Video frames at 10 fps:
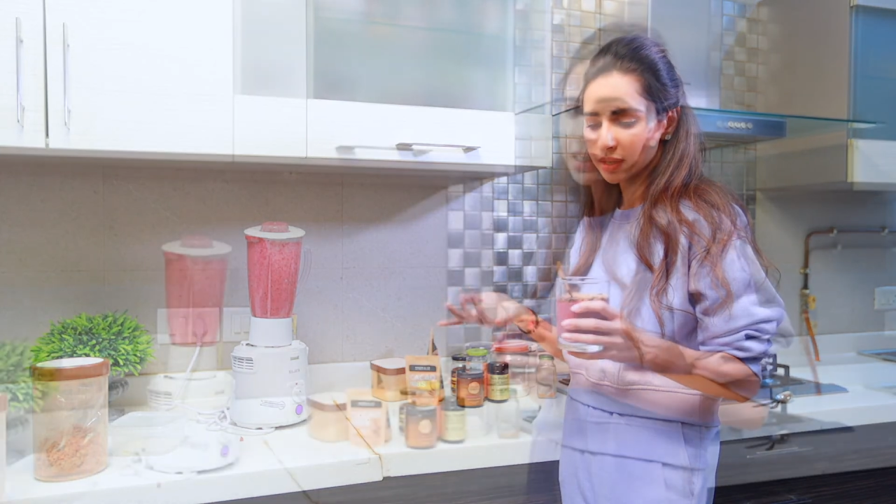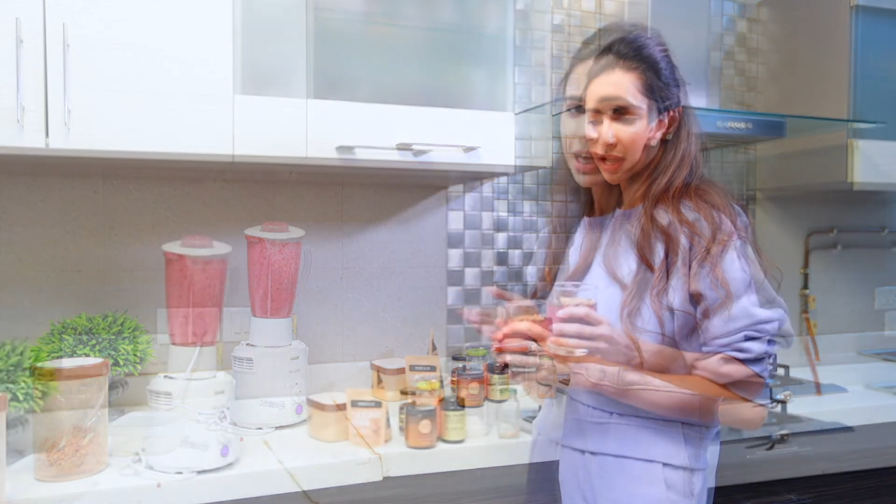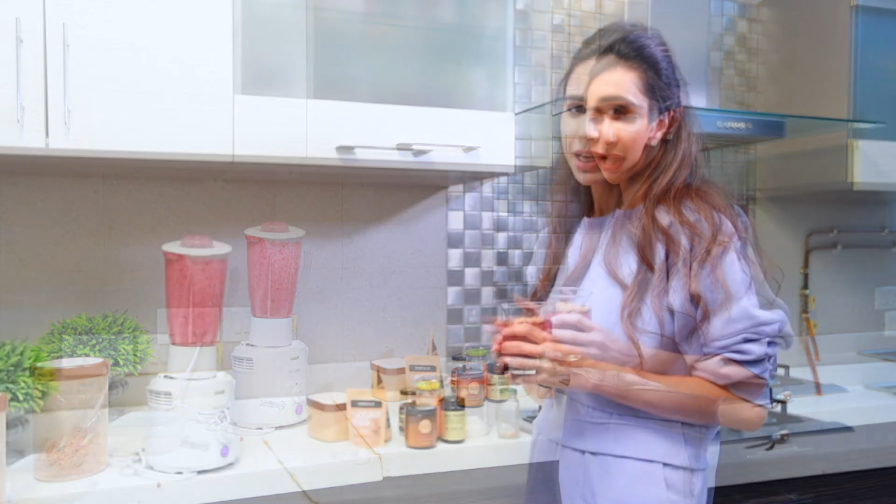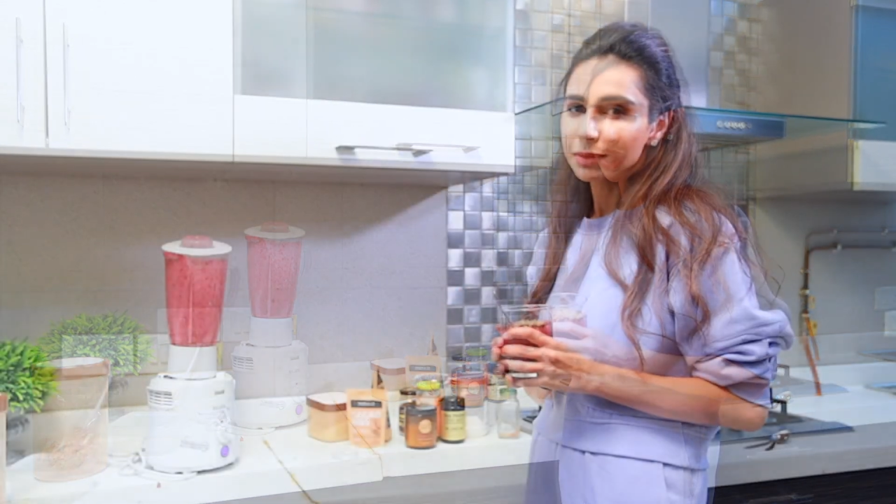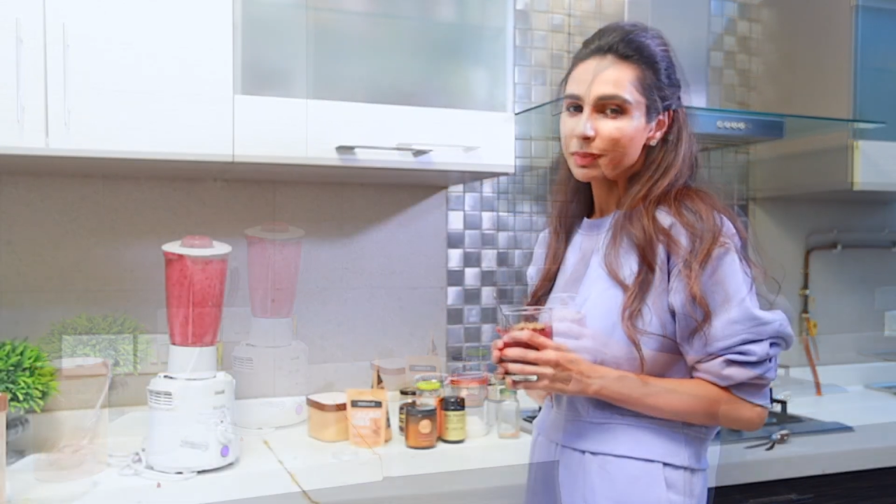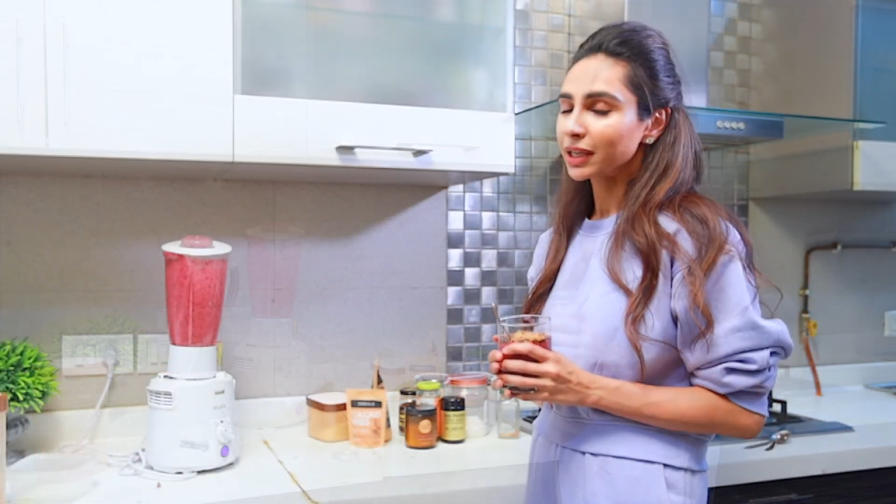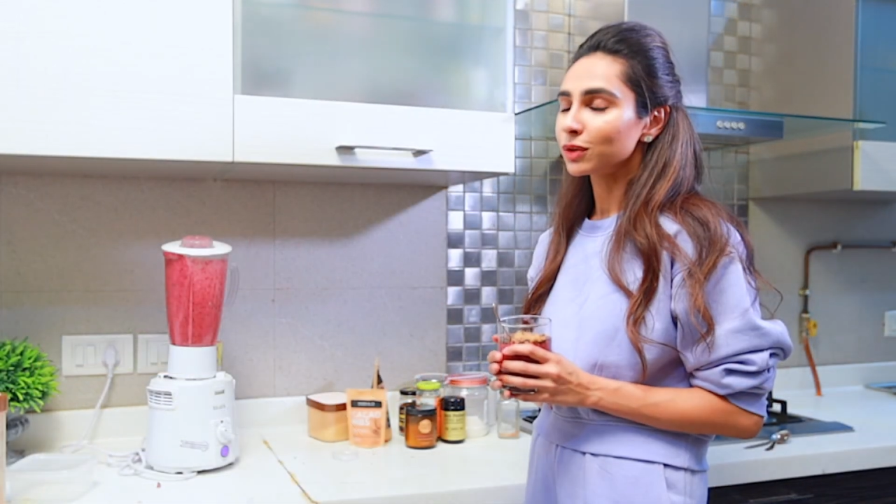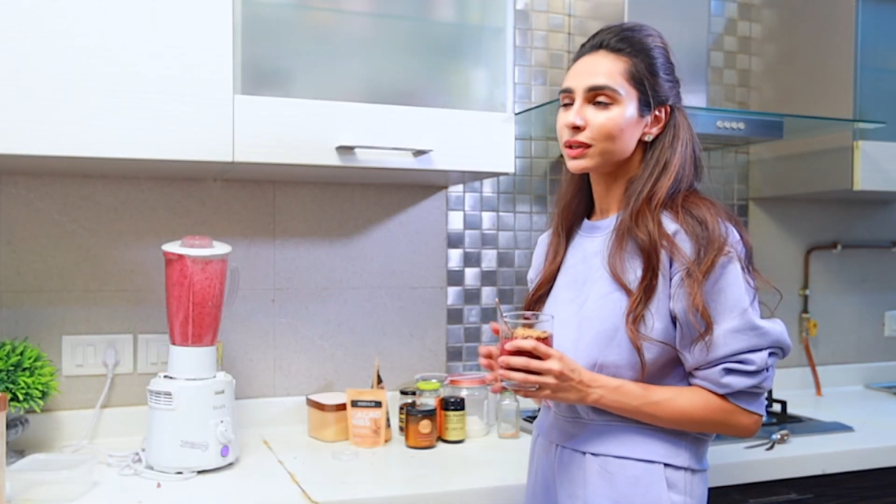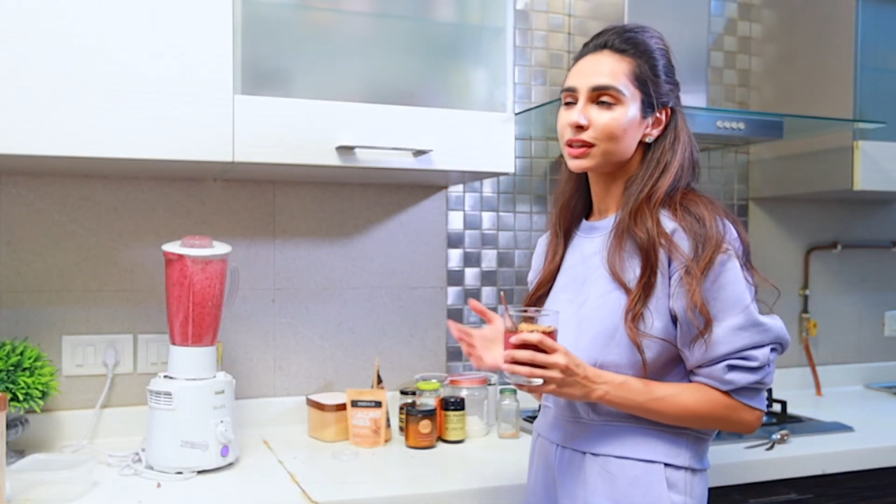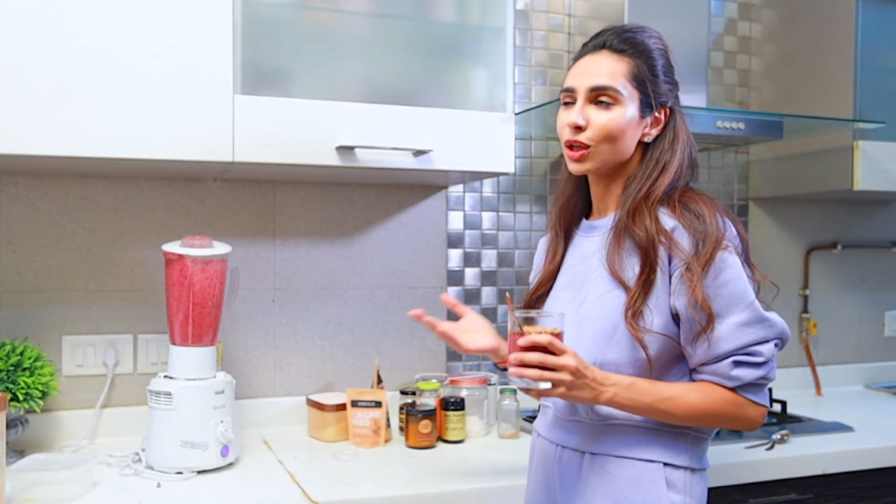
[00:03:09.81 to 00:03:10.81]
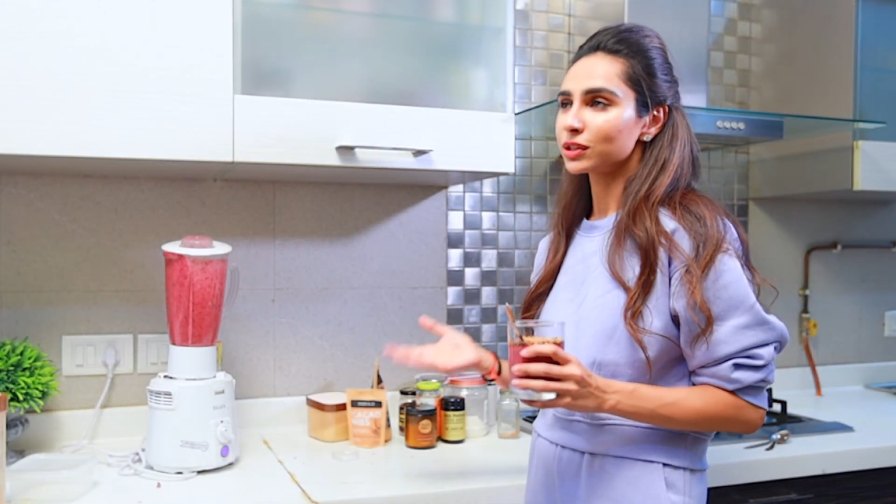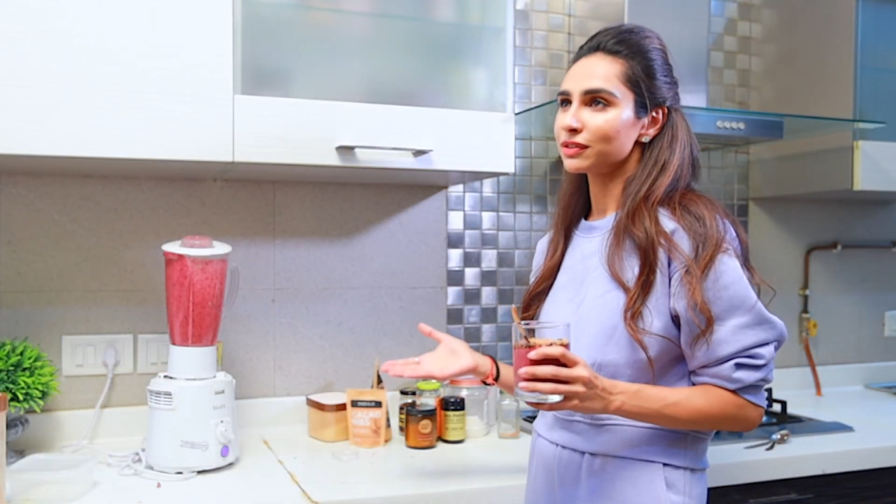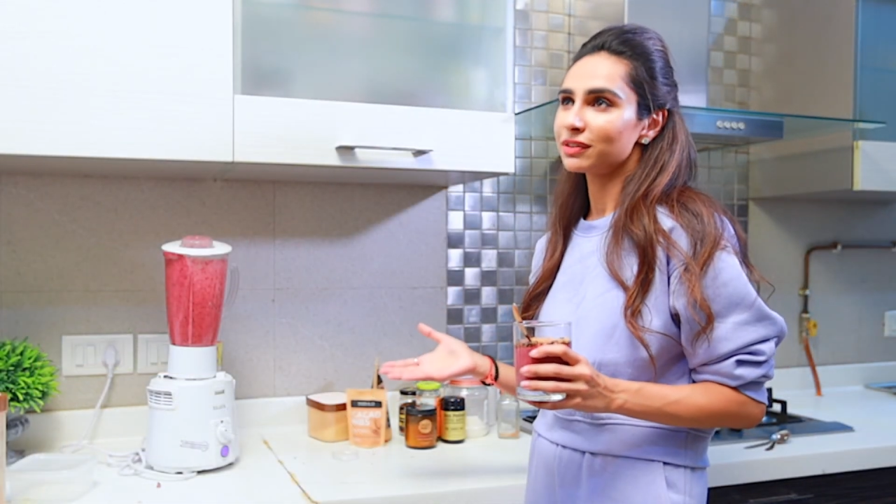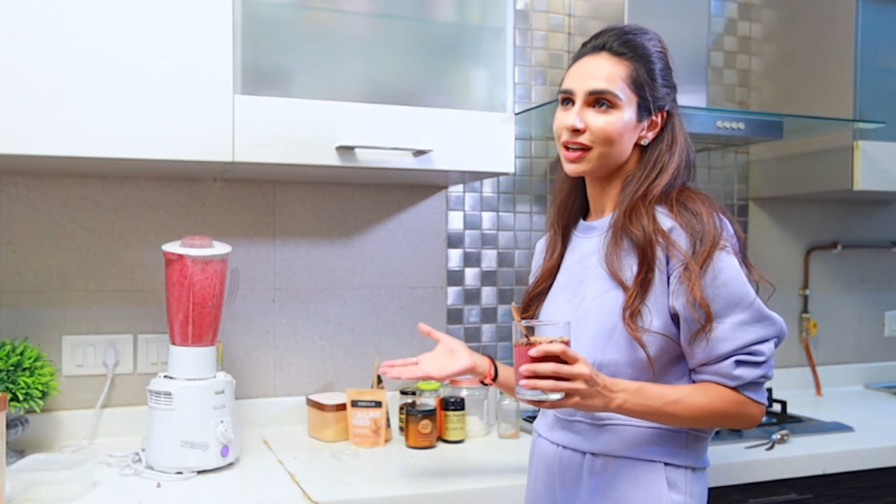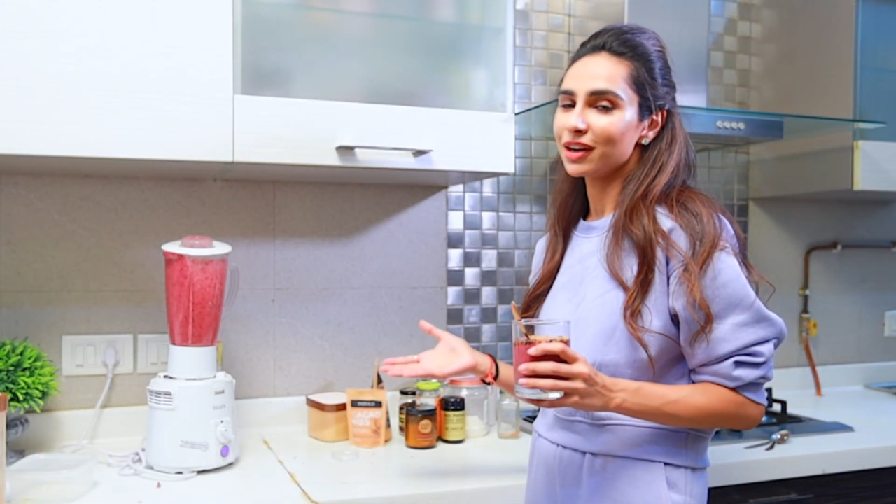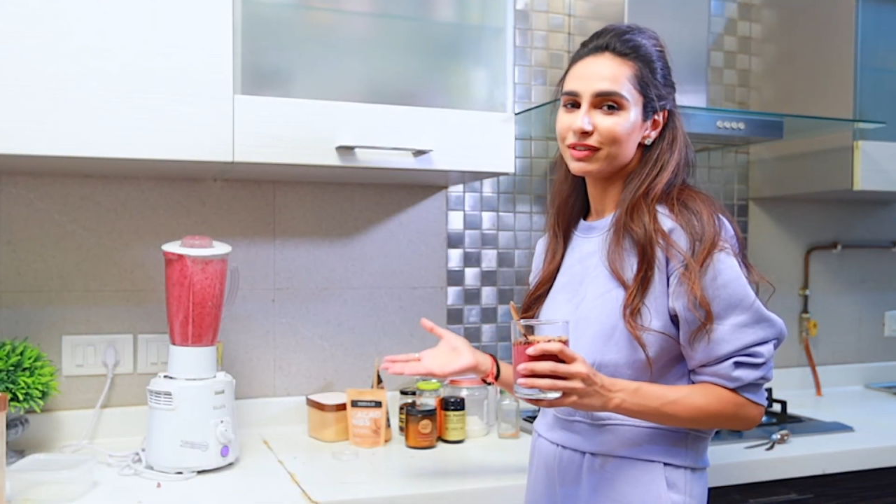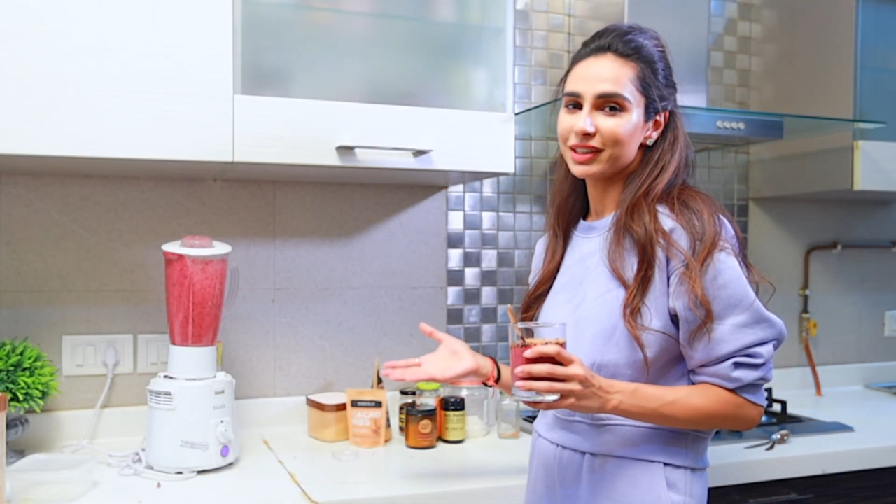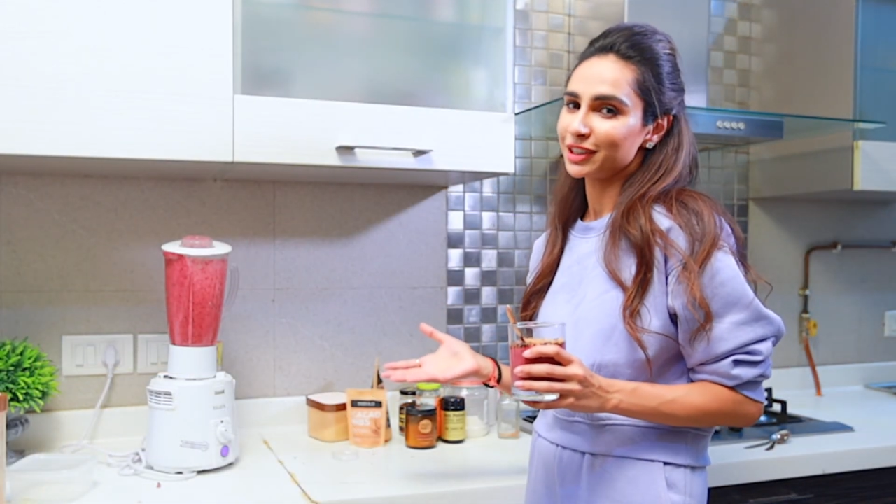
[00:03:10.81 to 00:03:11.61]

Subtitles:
and make it with lots of love and